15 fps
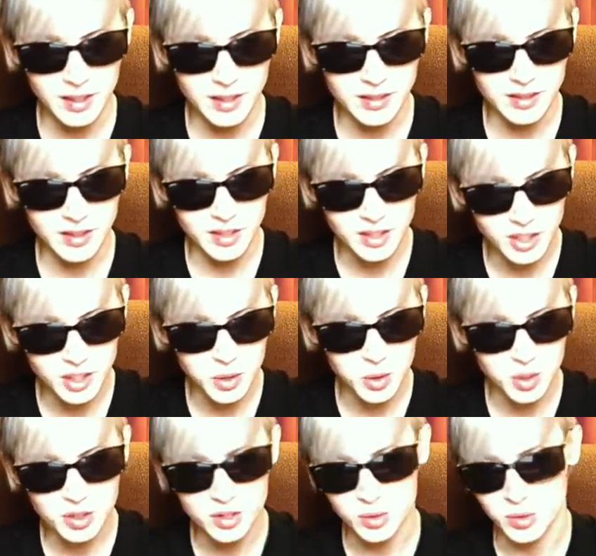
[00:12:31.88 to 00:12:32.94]
is a
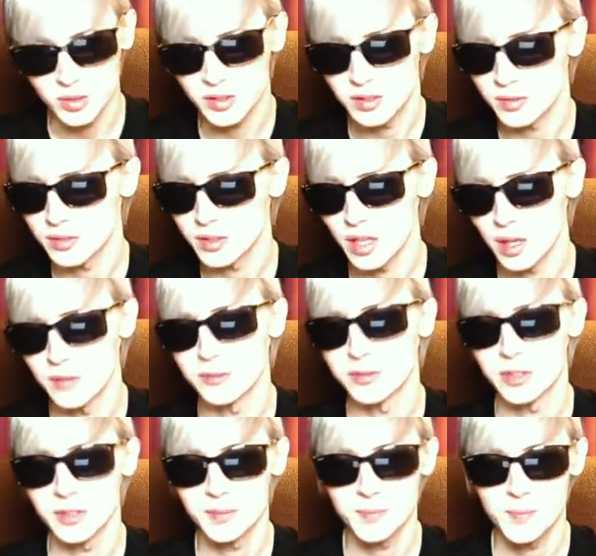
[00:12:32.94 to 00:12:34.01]
huge source of
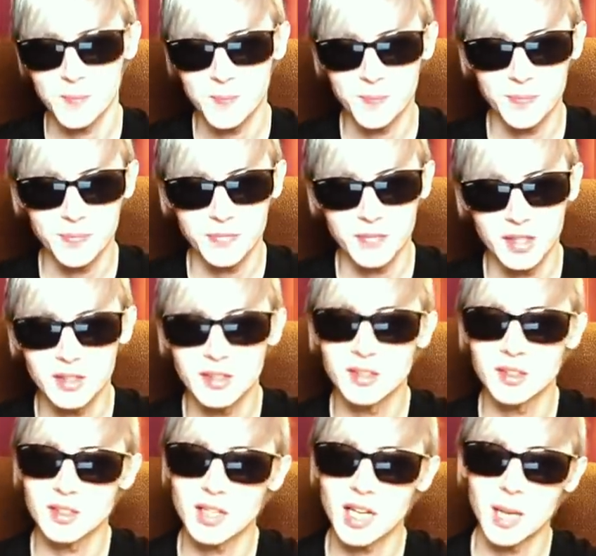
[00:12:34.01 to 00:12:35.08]
comfort. This
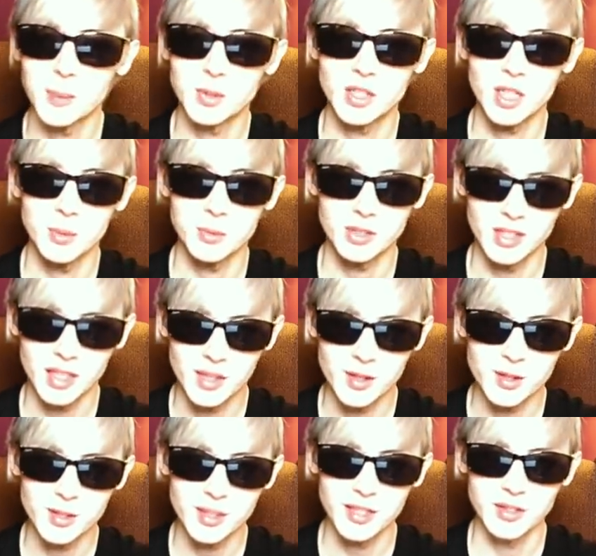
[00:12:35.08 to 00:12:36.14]
is a time to come
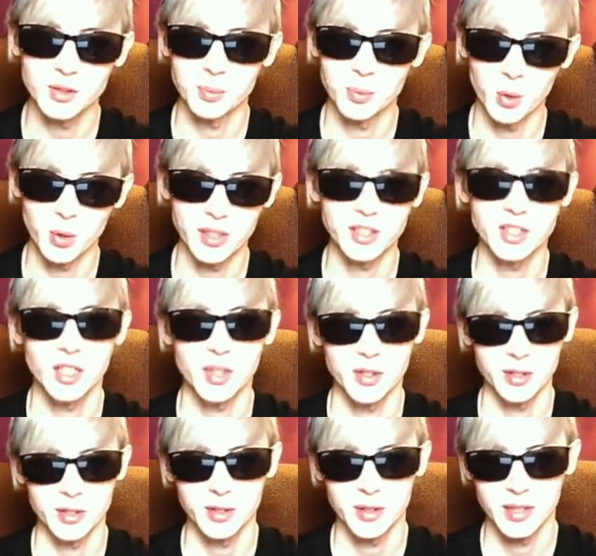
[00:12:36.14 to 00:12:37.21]
together and support each
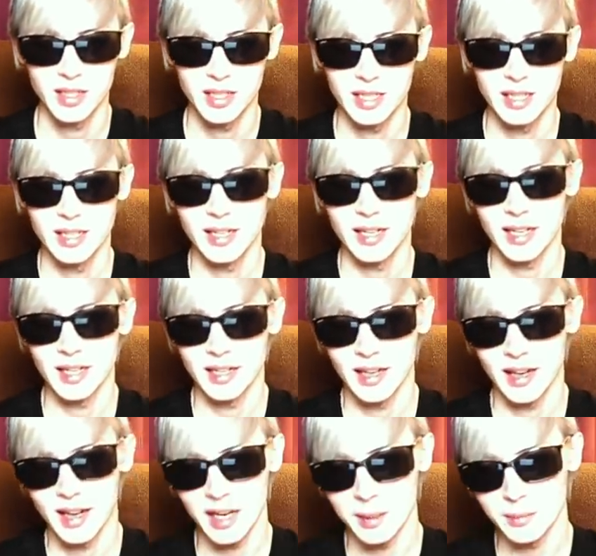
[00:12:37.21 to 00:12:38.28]
other,
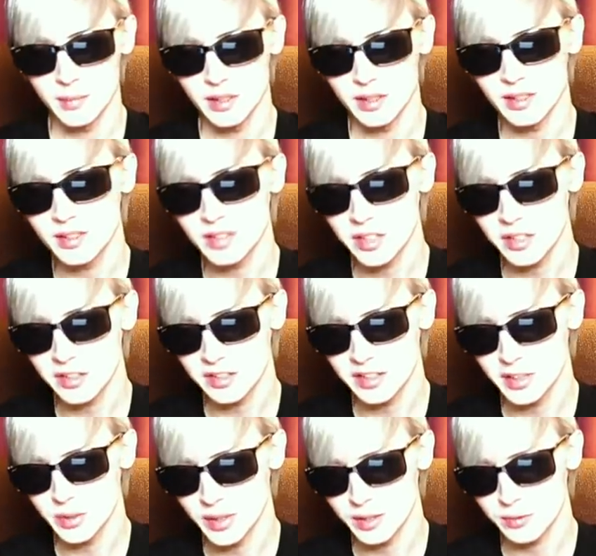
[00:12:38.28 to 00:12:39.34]
and I'm
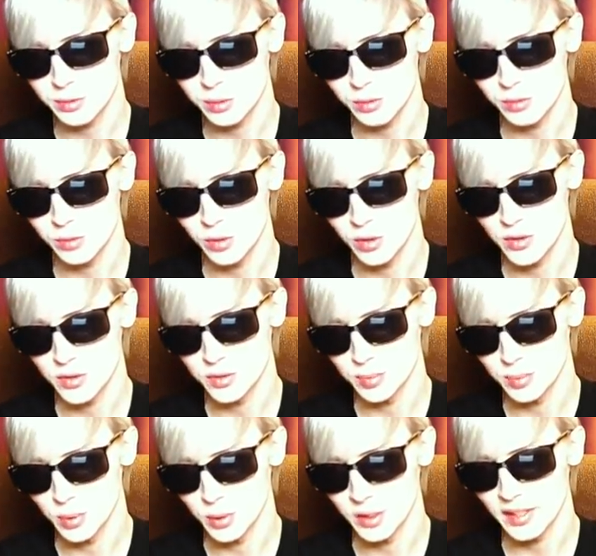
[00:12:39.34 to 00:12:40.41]
eternally grateful for the
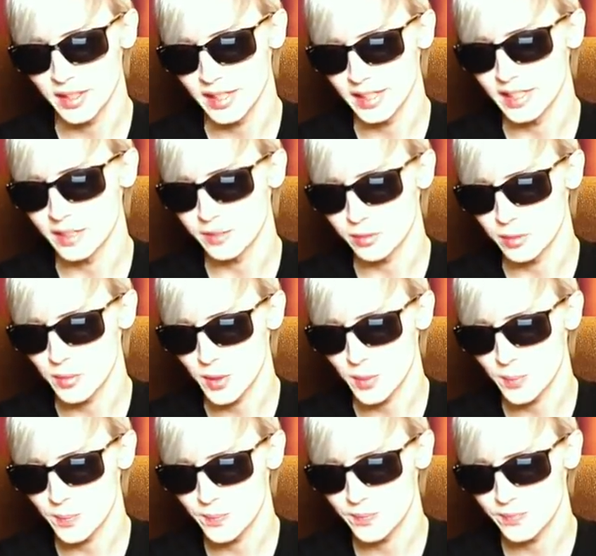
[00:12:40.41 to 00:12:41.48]
support I get from
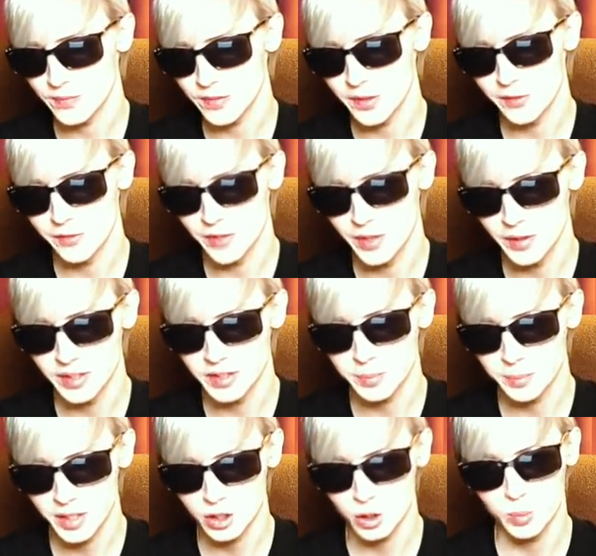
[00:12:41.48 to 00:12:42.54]
them. They're very
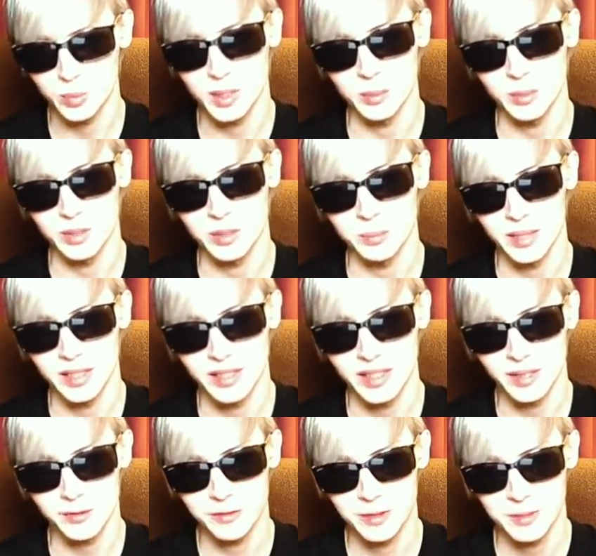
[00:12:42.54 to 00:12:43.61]
special people in my
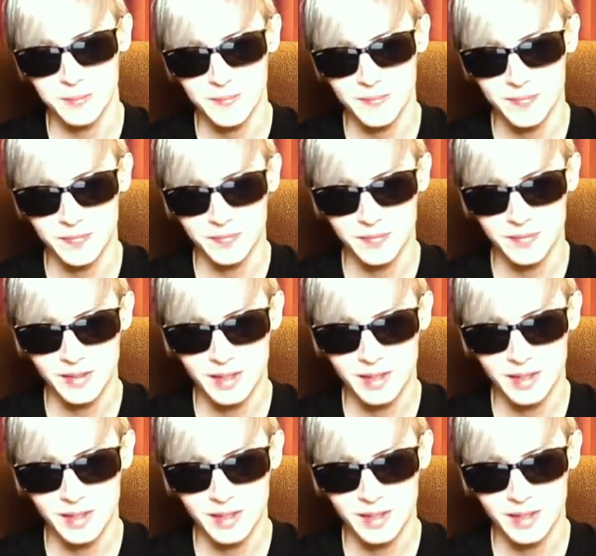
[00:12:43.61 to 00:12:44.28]
life.